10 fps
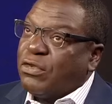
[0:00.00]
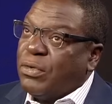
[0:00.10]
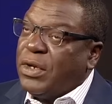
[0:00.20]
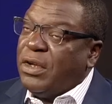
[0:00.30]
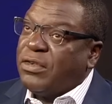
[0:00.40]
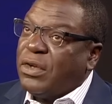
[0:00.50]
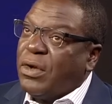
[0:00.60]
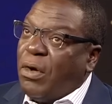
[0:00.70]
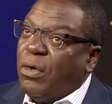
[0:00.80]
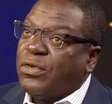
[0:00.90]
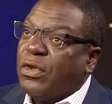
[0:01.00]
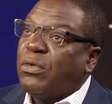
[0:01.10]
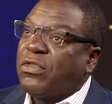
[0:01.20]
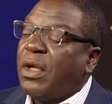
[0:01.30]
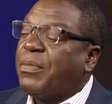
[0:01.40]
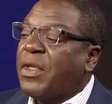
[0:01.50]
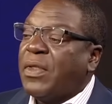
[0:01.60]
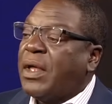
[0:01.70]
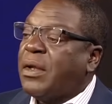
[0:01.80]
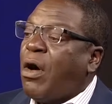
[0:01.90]
a tradition also something
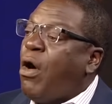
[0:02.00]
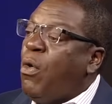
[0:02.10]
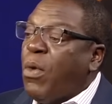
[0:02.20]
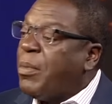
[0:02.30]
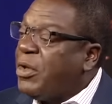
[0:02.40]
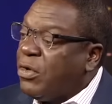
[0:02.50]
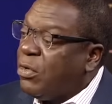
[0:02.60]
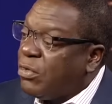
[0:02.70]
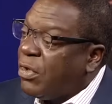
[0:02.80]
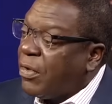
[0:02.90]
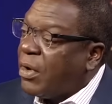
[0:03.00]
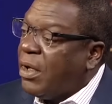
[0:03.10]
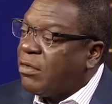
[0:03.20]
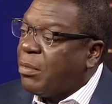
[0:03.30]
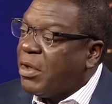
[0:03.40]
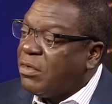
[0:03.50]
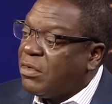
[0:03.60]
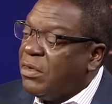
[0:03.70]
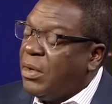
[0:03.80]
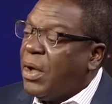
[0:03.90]
that all women do to their husbands?
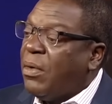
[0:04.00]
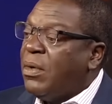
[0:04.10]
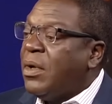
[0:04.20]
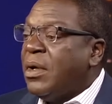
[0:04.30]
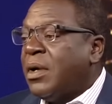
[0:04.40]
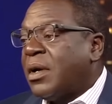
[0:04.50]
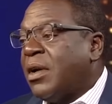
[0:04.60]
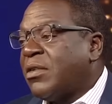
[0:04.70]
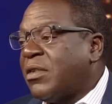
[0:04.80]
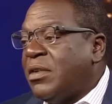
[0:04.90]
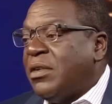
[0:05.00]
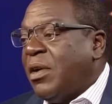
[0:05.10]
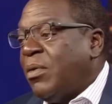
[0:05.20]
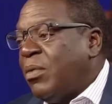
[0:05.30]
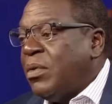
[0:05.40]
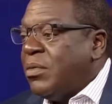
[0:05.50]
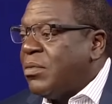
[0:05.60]
Yes. You know, because, you know,